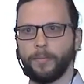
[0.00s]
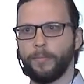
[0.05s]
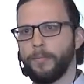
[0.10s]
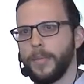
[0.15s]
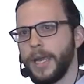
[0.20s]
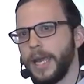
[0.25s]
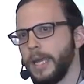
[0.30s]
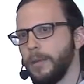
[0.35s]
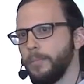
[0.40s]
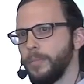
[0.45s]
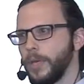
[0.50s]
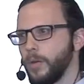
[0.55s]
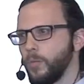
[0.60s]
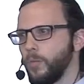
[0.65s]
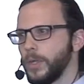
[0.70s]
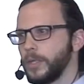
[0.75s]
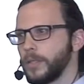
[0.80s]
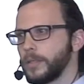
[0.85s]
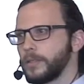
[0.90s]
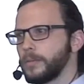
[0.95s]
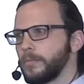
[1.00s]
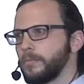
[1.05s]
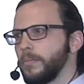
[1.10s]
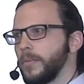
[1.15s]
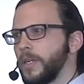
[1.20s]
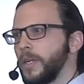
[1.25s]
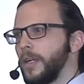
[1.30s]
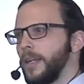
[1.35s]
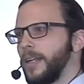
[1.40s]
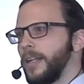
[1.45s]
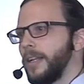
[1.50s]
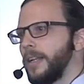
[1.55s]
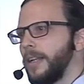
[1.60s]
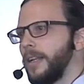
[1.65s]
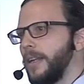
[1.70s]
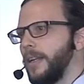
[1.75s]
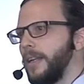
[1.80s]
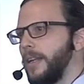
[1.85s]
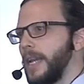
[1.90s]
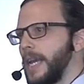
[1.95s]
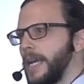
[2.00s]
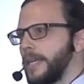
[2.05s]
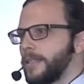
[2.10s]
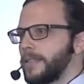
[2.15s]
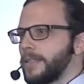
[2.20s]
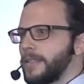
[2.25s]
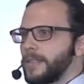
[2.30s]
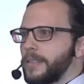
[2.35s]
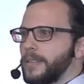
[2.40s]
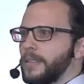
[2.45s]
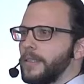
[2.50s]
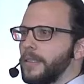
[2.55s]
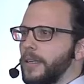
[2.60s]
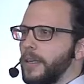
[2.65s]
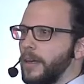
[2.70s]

maybe with less